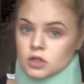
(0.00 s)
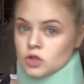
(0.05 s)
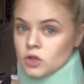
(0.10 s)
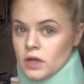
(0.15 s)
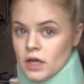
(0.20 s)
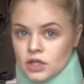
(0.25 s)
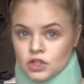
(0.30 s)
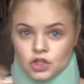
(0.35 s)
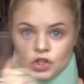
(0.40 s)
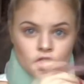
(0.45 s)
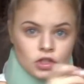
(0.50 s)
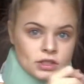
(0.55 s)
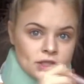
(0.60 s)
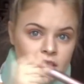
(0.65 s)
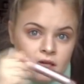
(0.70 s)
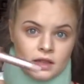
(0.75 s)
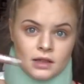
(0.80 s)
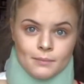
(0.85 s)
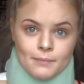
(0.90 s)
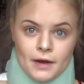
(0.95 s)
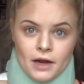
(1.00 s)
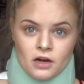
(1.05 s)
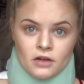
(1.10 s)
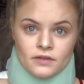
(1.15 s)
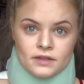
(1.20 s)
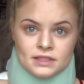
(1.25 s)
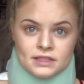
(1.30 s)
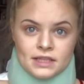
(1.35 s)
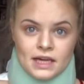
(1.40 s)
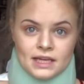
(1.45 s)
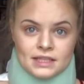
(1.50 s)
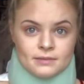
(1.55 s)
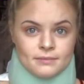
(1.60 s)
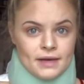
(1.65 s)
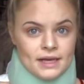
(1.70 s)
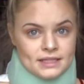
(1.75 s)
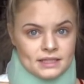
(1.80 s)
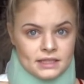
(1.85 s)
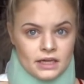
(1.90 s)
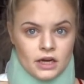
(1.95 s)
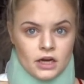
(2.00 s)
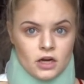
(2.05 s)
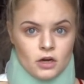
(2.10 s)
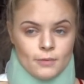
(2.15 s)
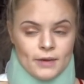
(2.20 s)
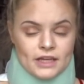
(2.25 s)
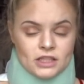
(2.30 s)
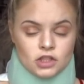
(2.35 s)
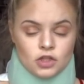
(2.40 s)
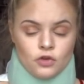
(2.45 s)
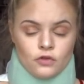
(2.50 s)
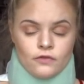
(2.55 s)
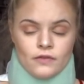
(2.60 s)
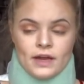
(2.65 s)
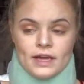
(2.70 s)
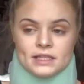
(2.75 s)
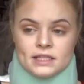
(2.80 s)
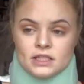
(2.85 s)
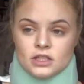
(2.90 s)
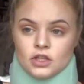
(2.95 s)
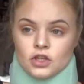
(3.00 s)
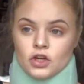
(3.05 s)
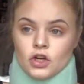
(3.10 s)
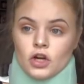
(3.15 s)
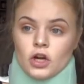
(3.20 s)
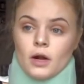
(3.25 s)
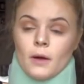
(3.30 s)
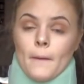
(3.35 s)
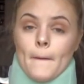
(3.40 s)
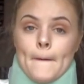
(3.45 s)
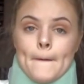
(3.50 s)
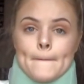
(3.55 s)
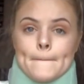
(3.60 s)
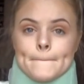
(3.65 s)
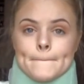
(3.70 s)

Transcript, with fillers: So next you're going to take the Better Than Sex Mascara by Too Faced and you're going to